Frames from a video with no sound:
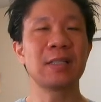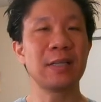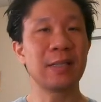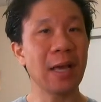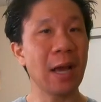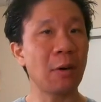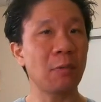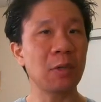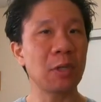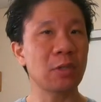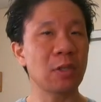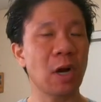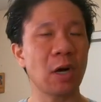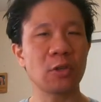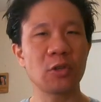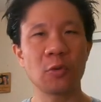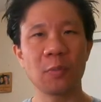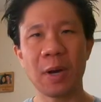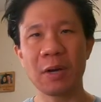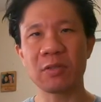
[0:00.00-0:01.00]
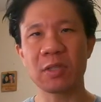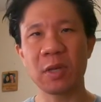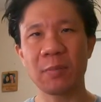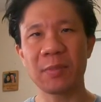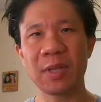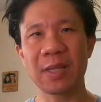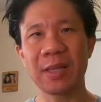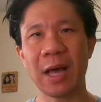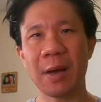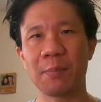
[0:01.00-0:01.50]
Today I want to talk to you about
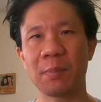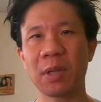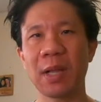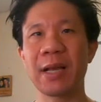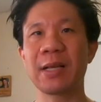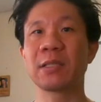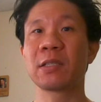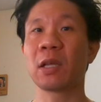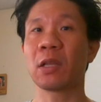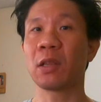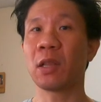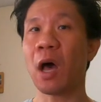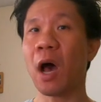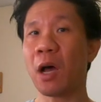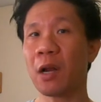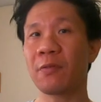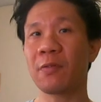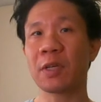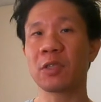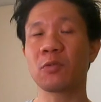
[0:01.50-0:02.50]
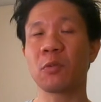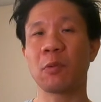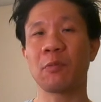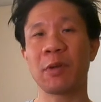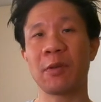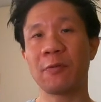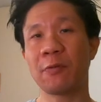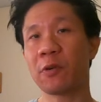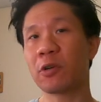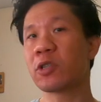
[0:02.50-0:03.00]
something that plagues a lot of us when
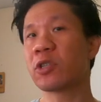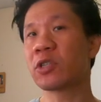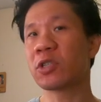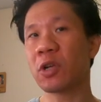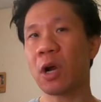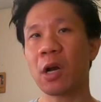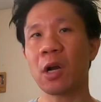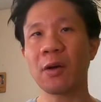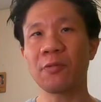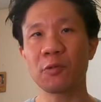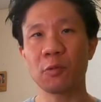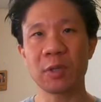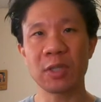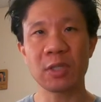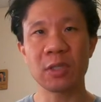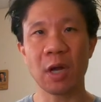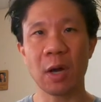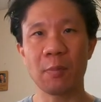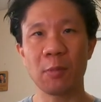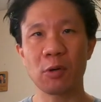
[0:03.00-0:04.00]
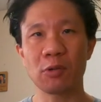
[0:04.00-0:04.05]
we first start off doing stop